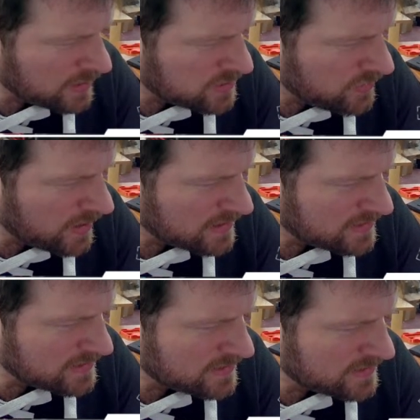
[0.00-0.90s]
so you guys
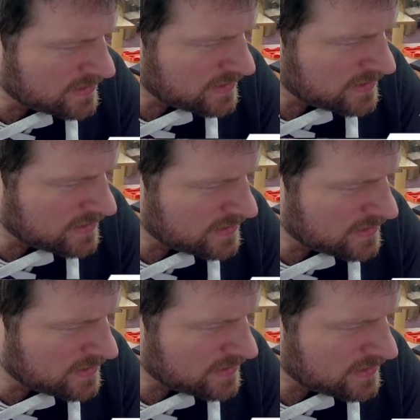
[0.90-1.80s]
can see, because it's
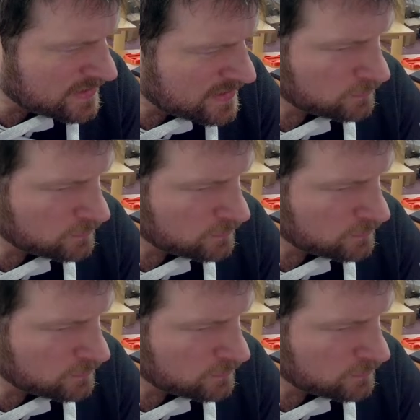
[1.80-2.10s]
pretty cool.